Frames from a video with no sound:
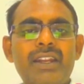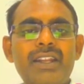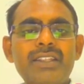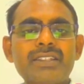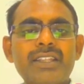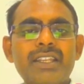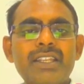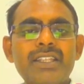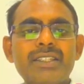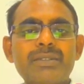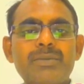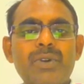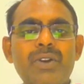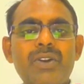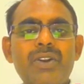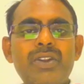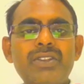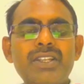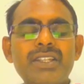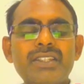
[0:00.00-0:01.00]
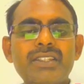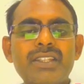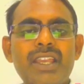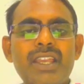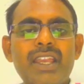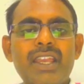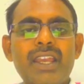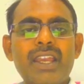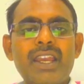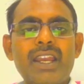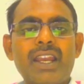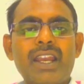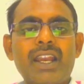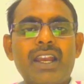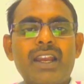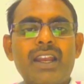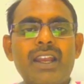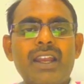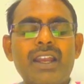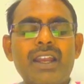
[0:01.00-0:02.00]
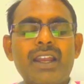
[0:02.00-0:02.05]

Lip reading: disk is produces a